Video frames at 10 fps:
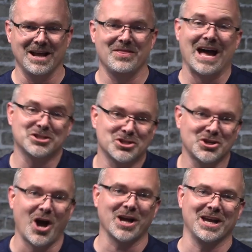That's
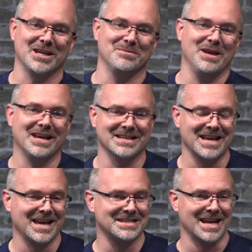shocking to me because,
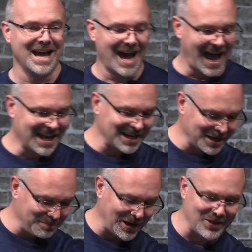like I said, I can
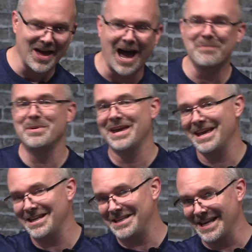compare the
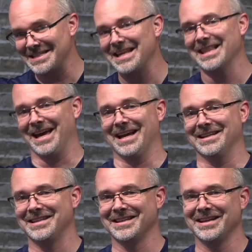IPE to
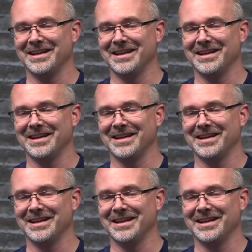Disneyland.